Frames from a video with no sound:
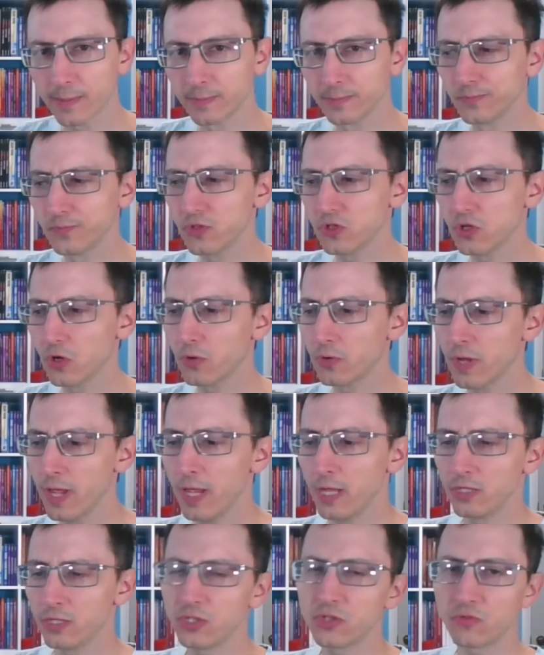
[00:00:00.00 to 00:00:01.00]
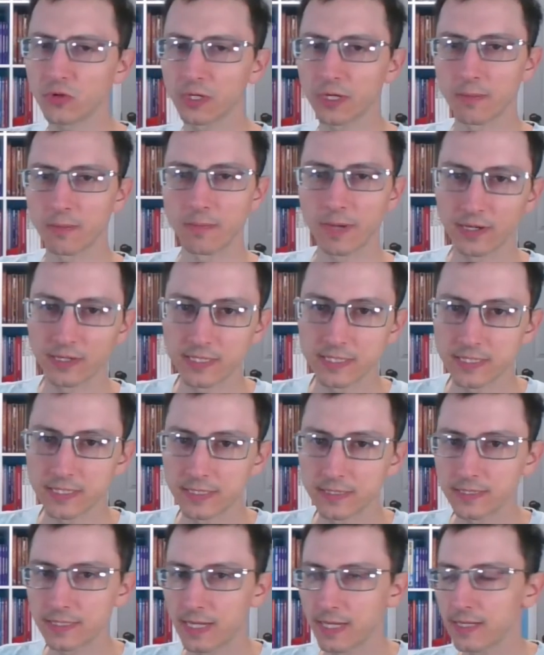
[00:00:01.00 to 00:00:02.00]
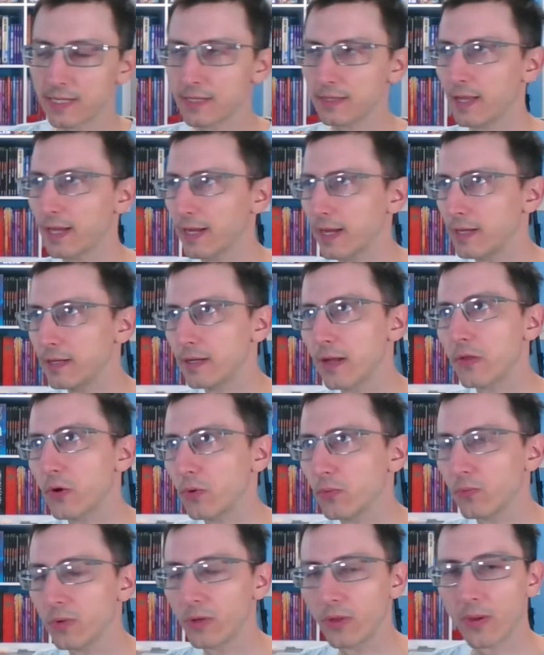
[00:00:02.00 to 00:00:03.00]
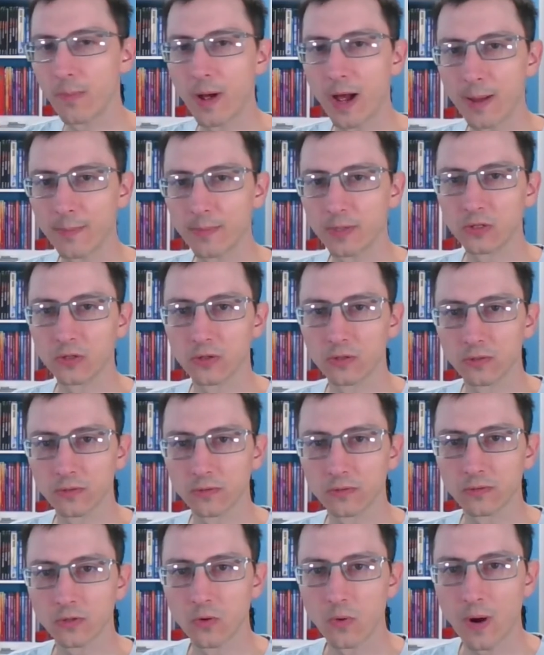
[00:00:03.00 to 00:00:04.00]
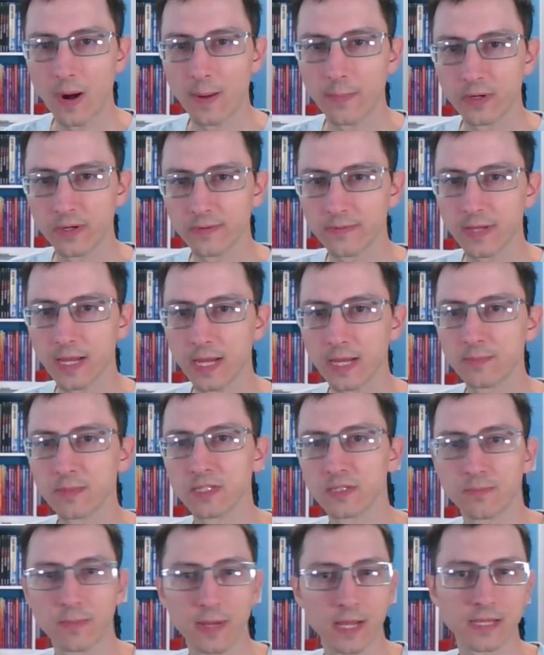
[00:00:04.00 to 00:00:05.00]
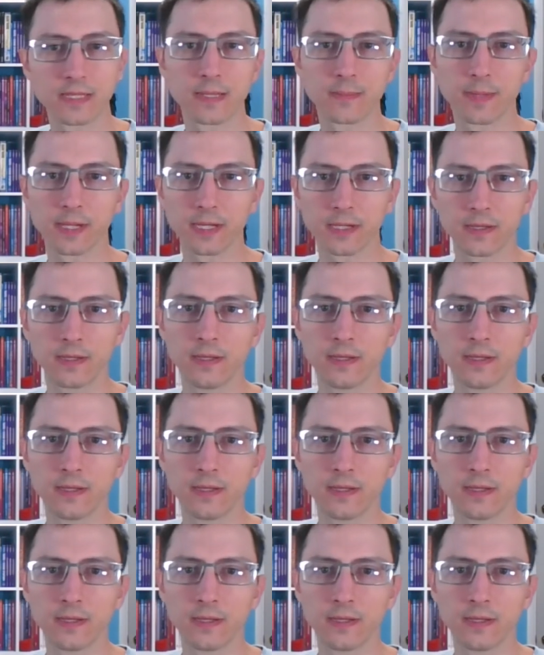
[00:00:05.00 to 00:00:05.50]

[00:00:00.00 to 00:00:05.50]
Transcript: So just for comparison's sake, like another really popular cooperative game is Pandemic.